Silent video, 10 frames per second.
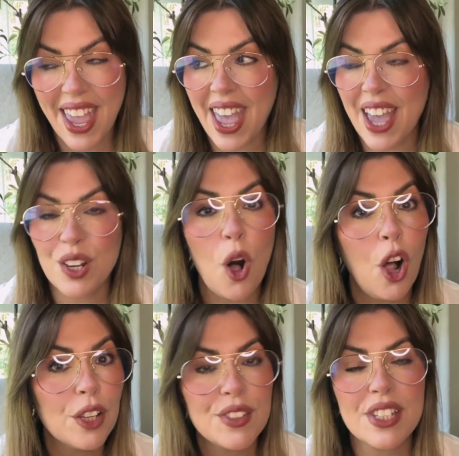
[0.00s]
And
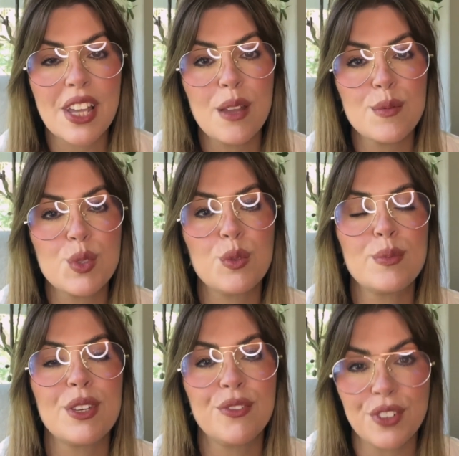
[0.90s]
all of these items
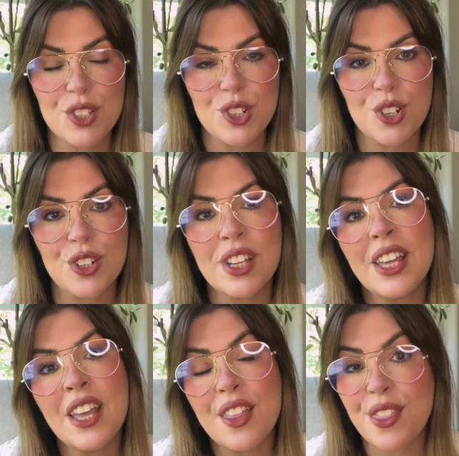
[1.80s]
will be featured
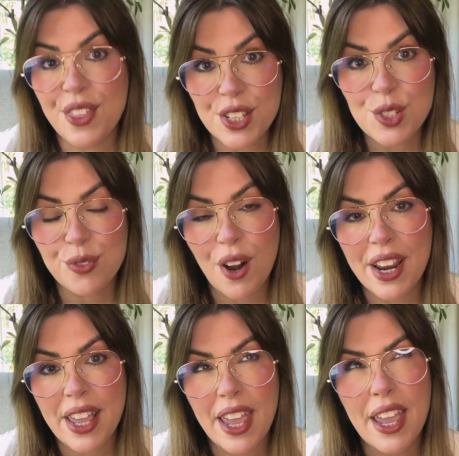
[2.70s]
this
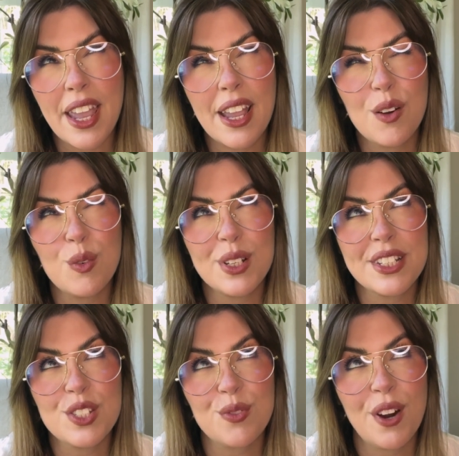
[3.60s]
Friday.
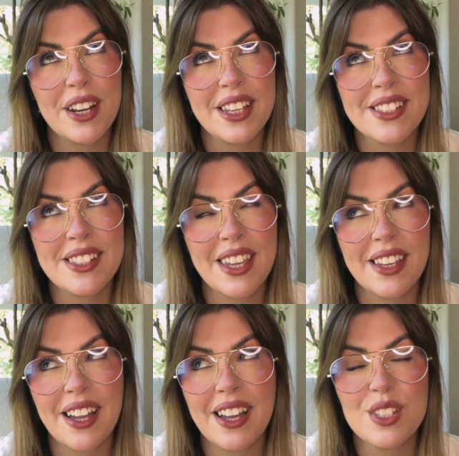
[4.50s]
What is Friday's
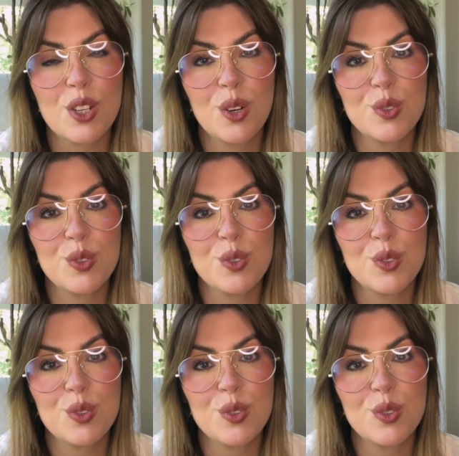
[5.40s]
date, guys?